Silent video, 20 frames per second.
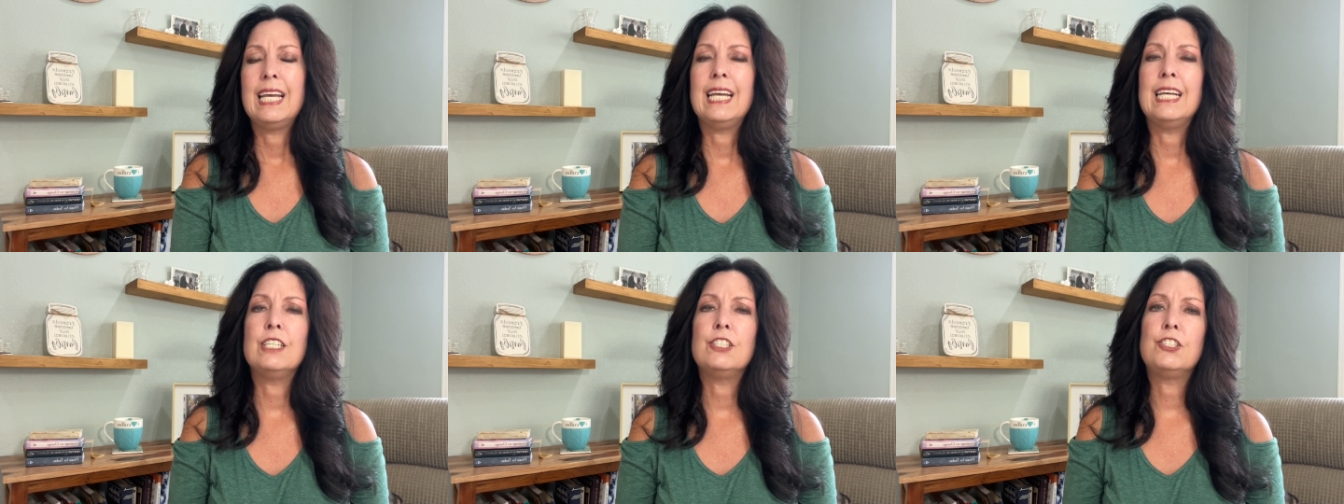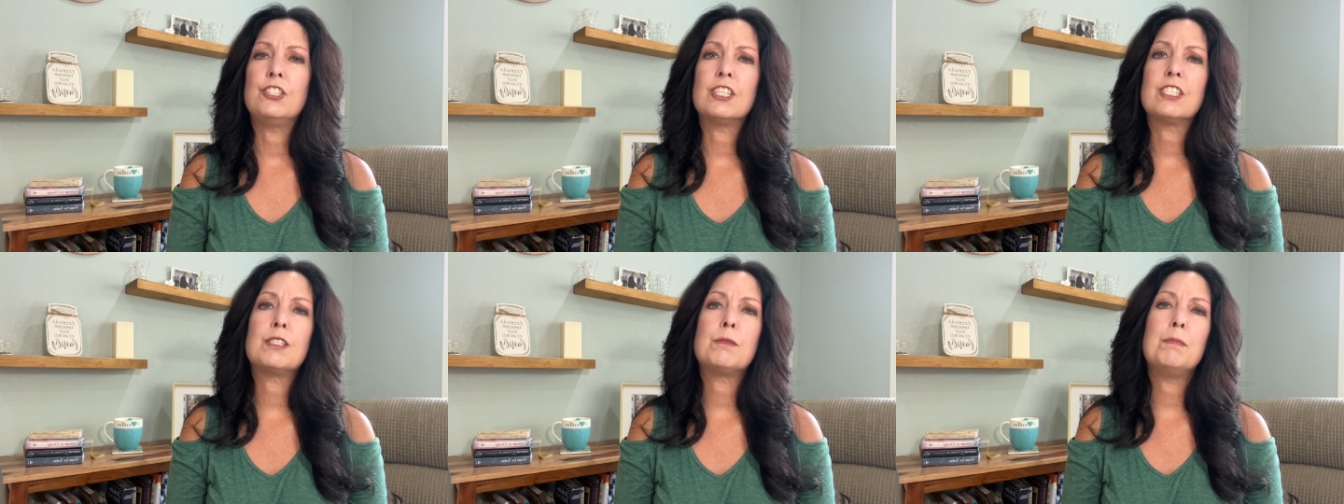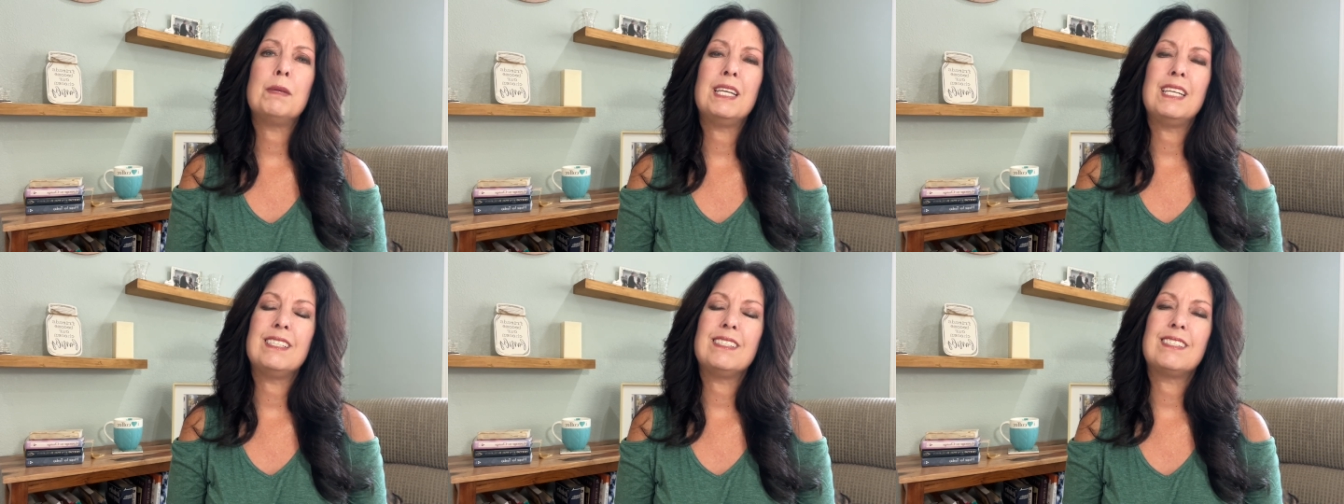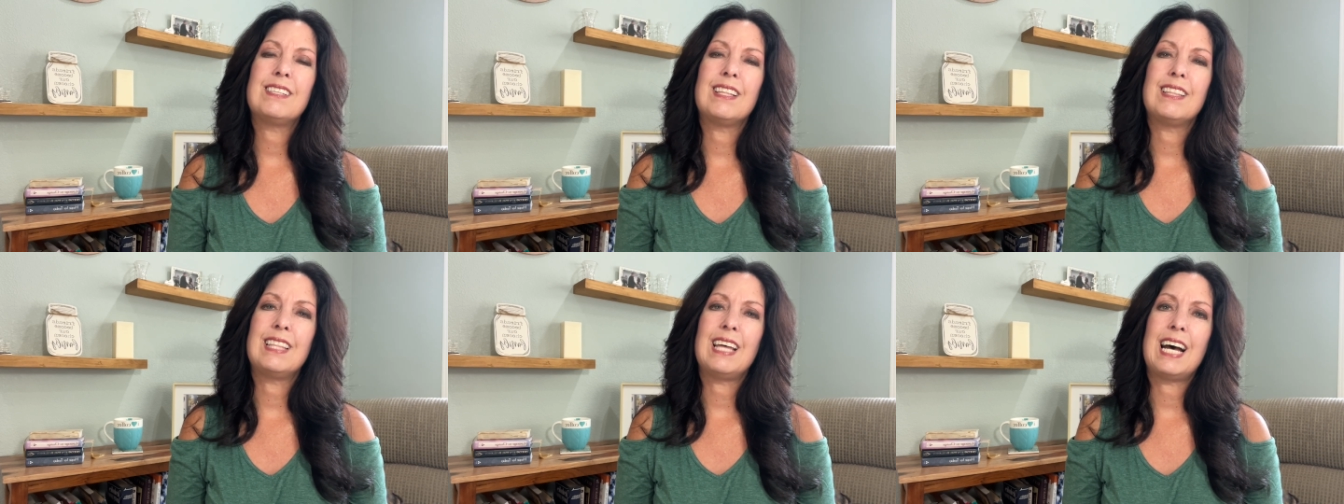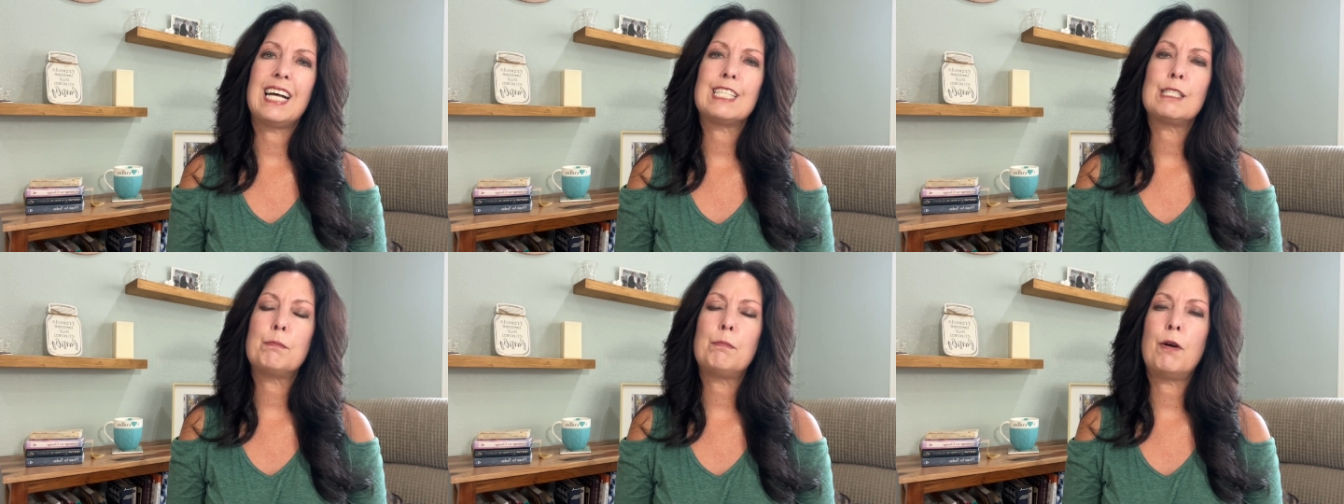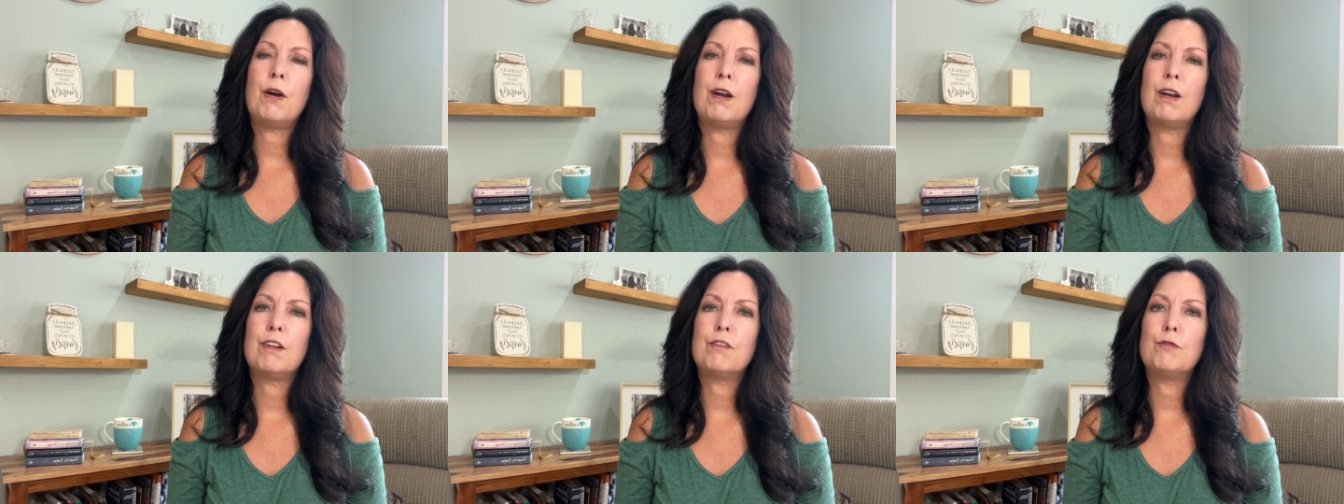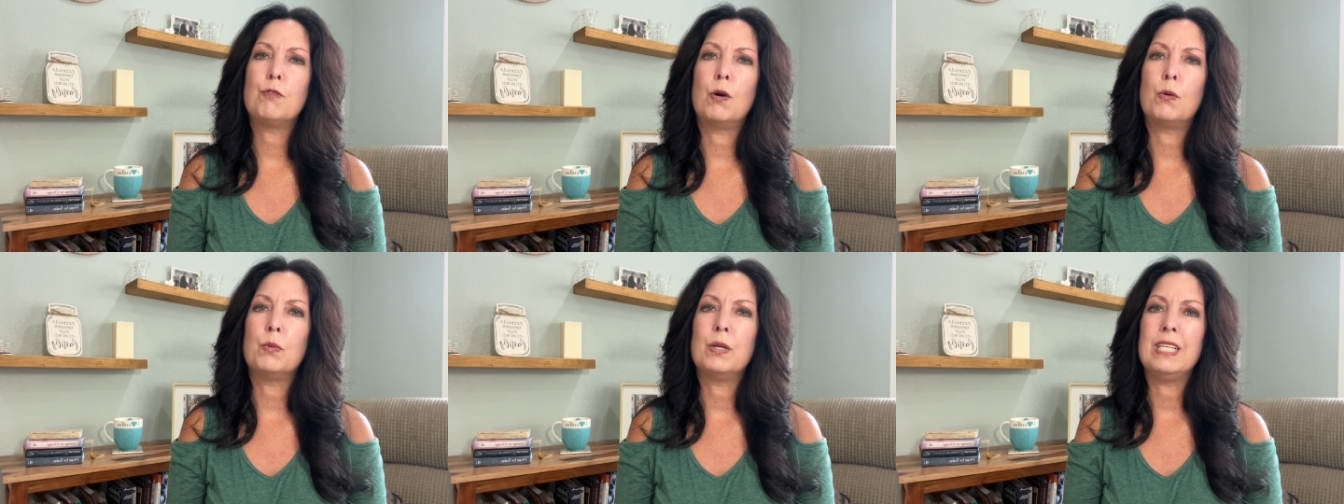It just means that that's part of
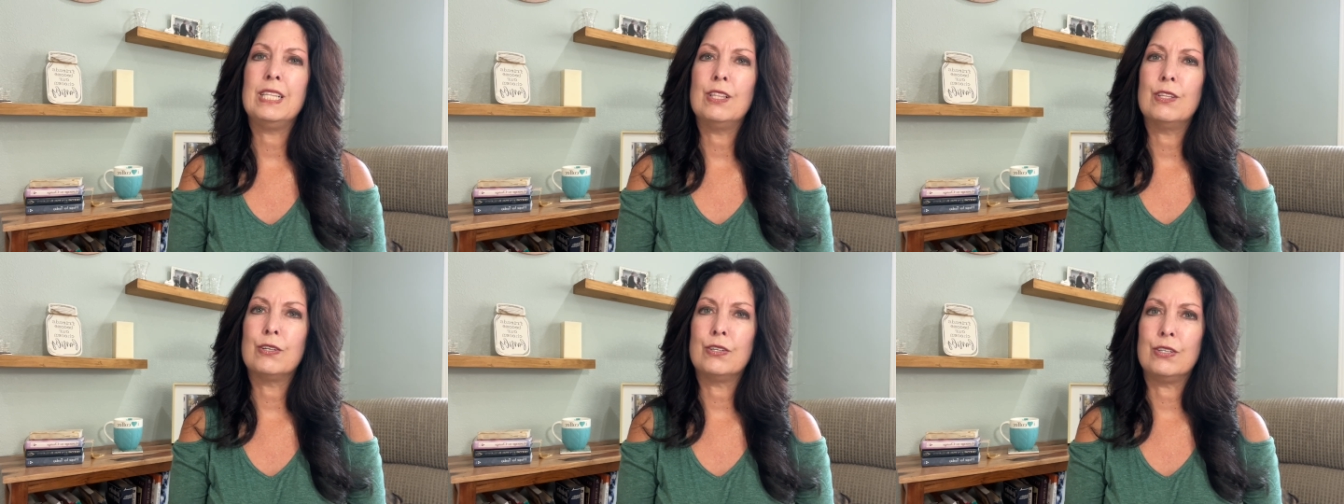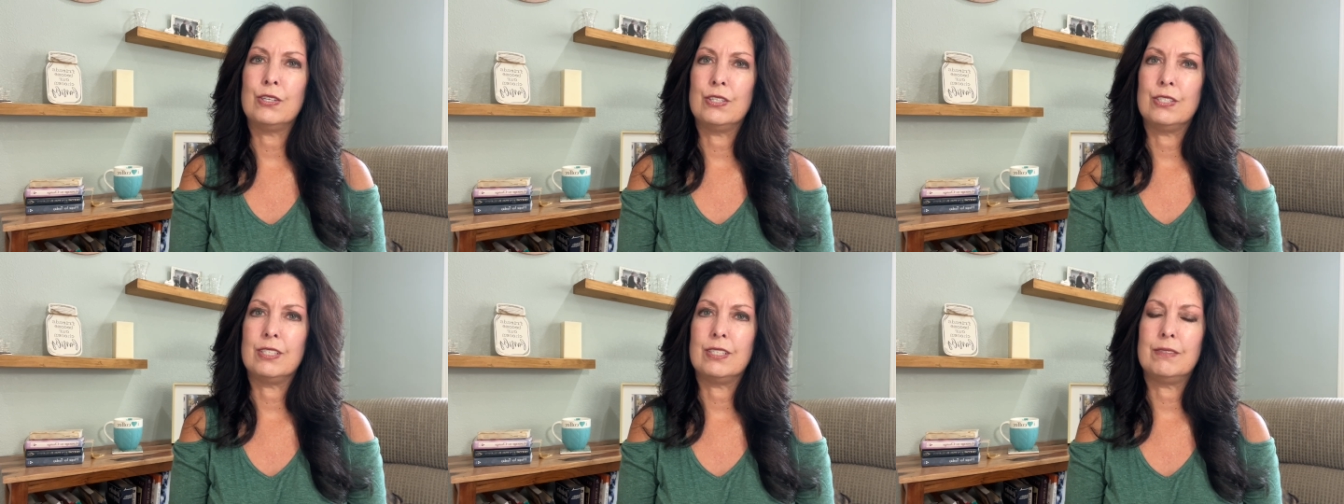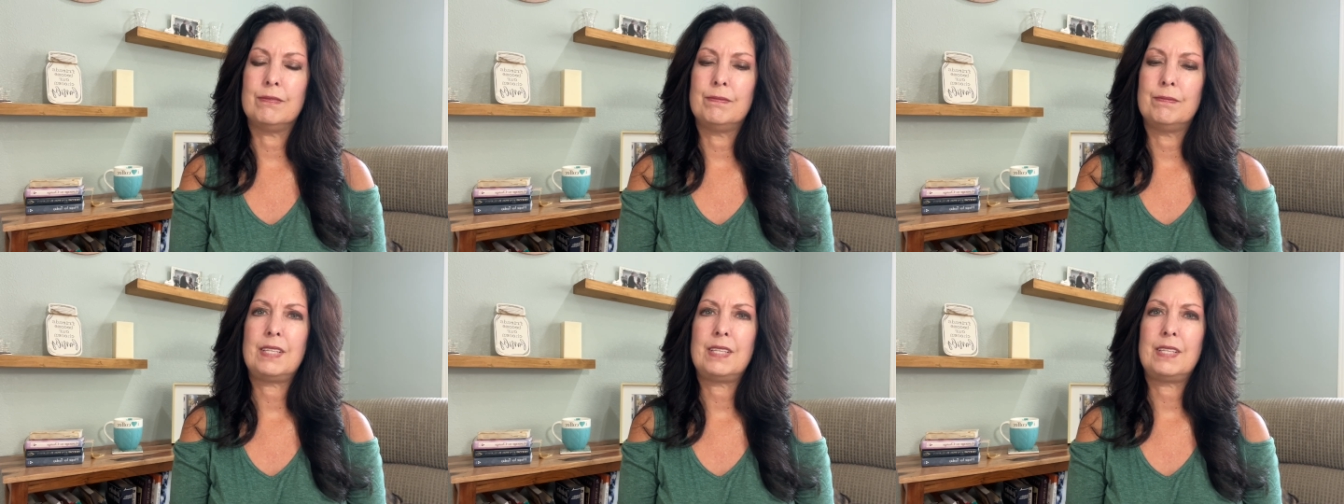what we learned.